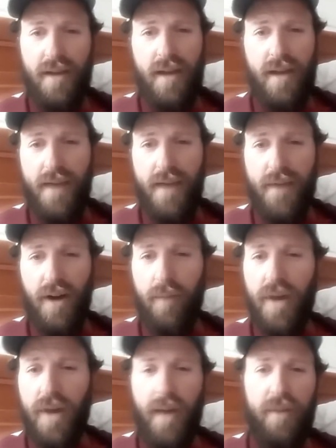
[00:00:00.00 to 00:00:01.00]
And then I'll
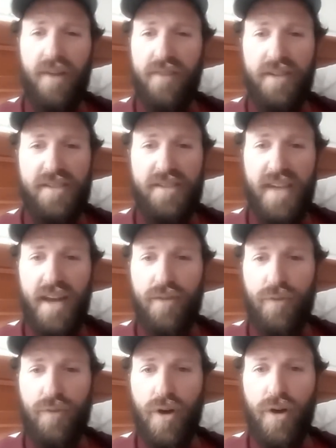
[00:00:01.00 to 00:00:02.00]
pop off on the side of
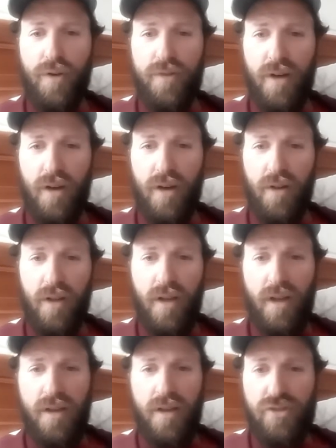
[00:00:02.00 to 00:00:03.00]
the road, and I'll
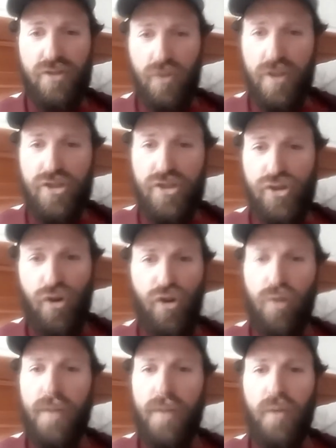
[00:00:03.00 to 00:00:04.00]
usually
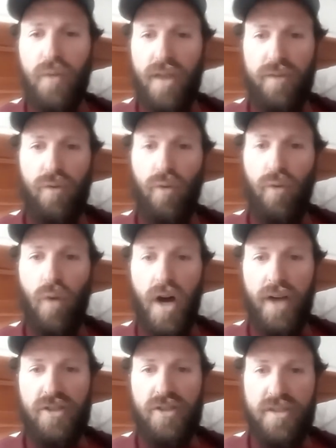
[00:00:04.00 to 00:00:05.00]
journal midway through the
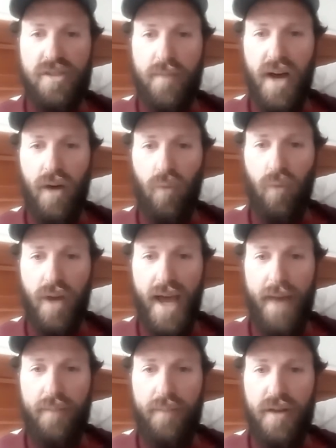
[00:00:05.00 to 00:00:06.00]
walk just about what
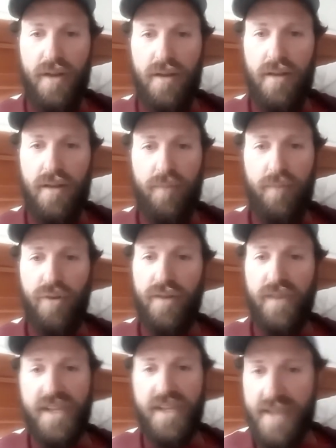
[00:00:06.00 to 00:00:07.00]
happened the
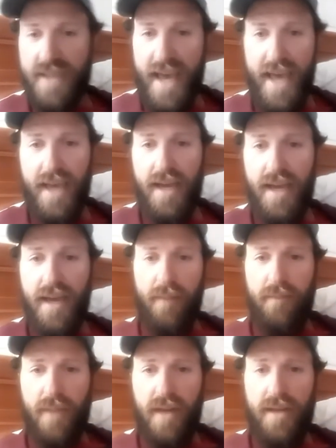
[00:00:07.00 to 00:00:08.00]
previous day
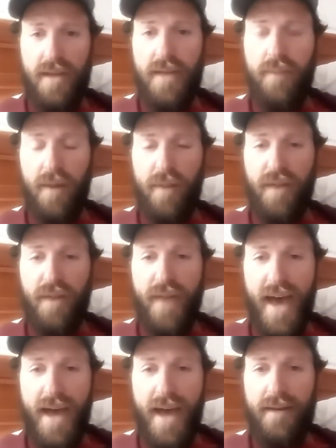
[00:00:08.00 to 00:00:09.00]
and keep up on
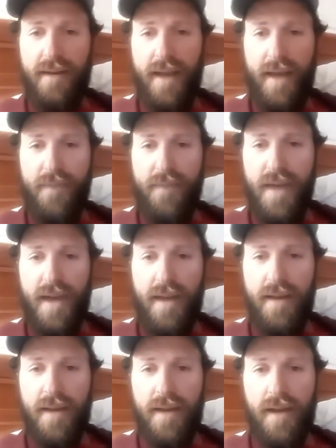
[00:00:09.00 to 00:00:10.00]
that. And
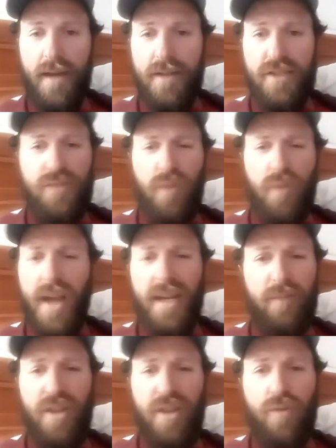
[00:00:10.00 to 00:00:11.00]
then just
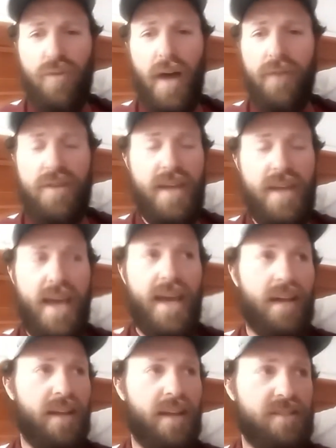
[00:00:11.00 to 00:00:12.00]
randomly throughout the day,
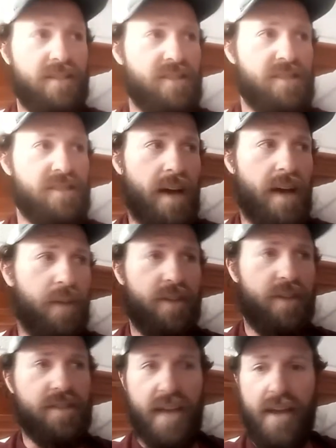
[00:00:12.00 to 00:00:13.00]
I like to just stop on
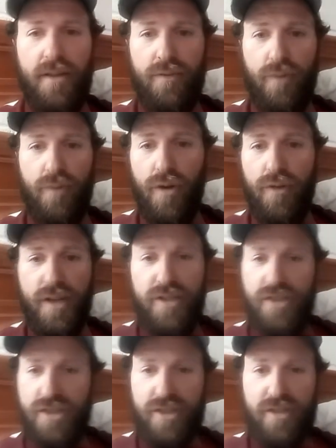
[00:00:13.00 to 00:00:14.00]
the side of the road and
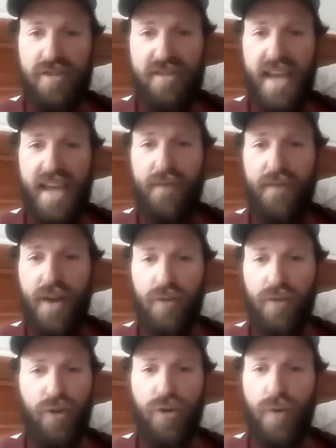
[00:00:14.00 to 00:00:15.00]
just stand there,
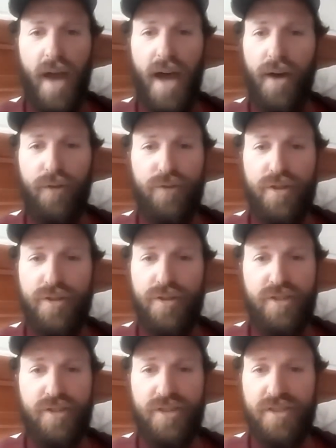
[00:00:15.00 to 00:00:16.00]
look around,
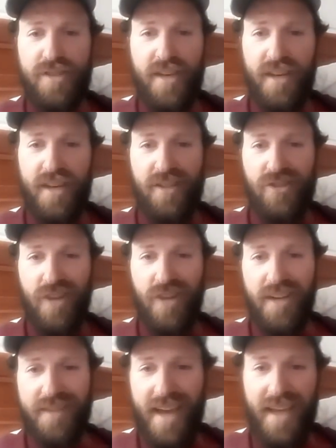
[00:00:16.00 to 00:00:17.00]
just try to
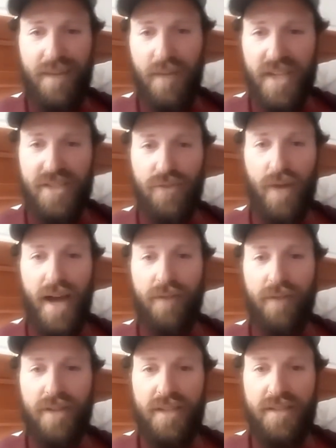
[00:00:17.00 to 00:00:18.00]
take in my
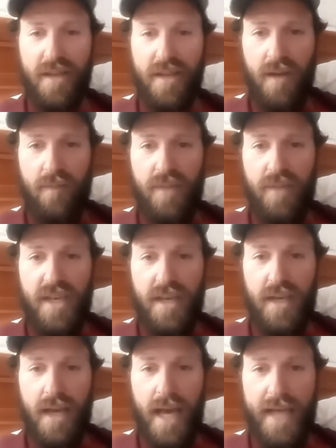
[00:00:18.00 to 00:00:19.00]
surroundings and
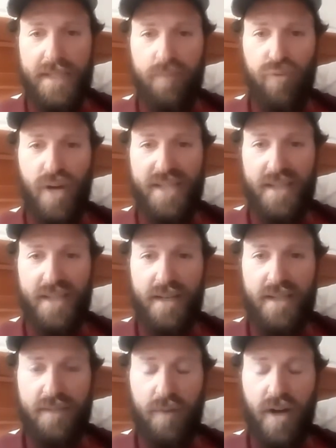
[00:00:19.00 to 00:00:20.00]
be as present
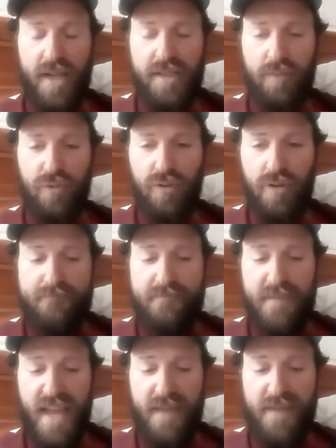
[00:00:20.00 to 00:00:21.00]
as possible.
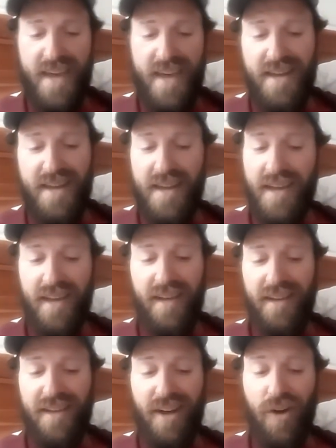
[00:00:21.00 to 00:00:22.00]
And then,
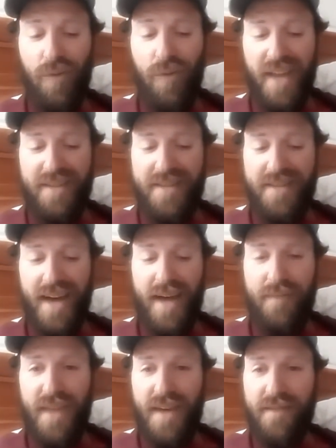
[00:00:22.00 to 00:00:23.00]
you know, by the
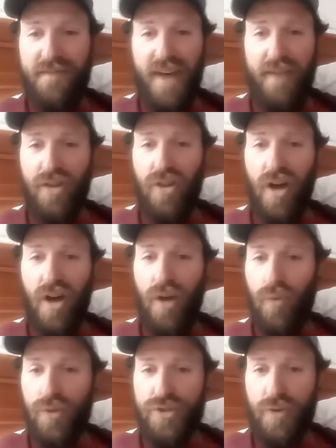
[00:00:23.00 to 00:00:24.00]
time that five o'clock
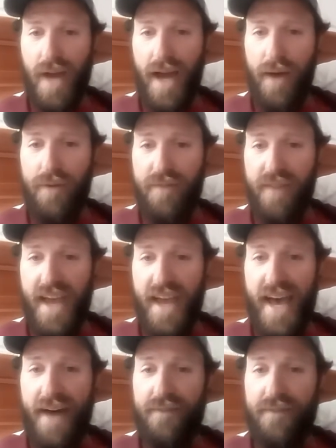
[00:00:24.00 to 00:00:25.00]
rolls around, if I
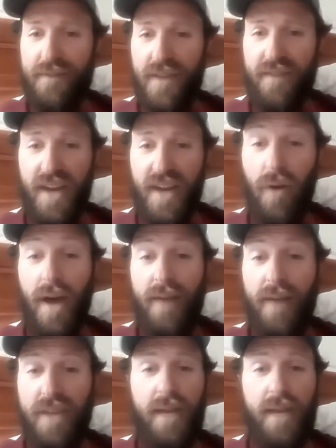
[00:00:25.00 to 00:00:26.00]
have, if I don't
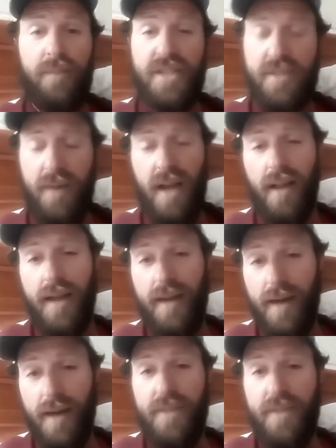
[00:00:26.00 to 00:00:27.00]
have a camping spot lined
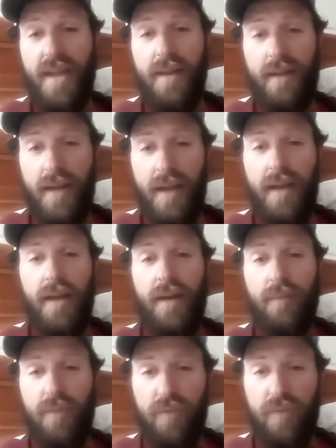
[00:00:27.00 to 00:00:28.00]
up, then
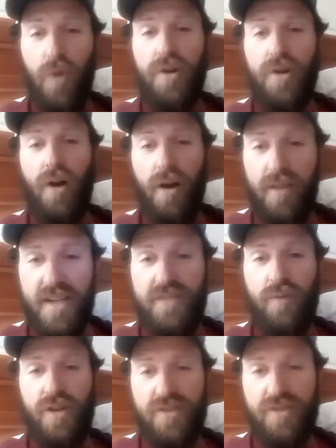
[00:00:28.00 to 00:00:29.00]
before dark,
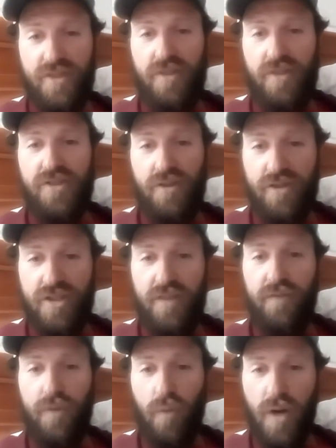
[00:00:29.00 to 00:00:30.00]
that's when I'll start searching
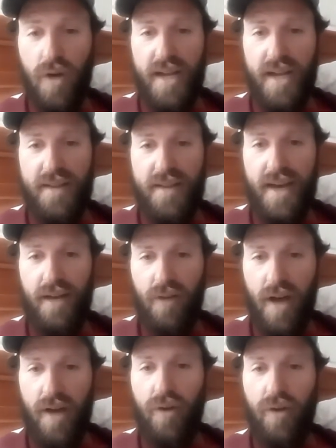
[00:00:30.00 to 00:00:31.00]
for one. I did that a
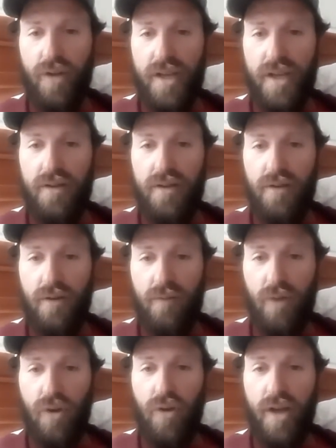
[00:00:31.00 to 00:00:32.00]
lot early,
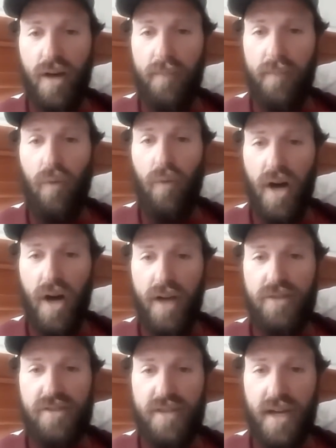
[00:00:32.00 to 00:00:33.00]
early on my
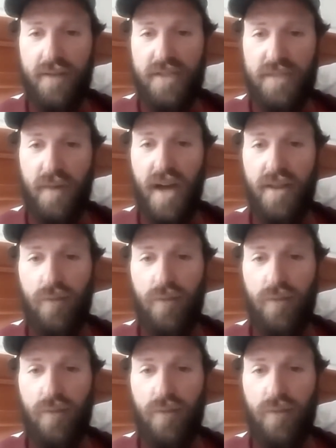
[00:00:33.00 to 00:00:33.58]
walk, just kind of a spot in the